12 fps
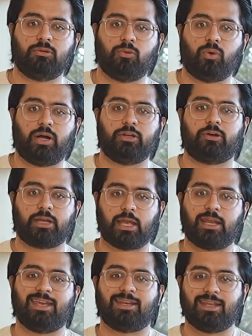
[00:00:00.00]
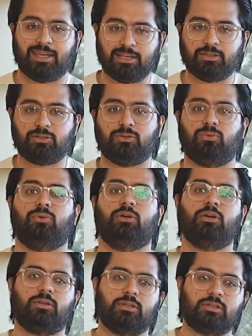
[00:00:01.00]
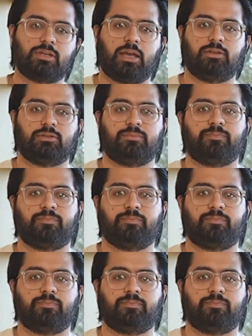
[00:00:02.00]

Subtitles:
while you're getting it into the site.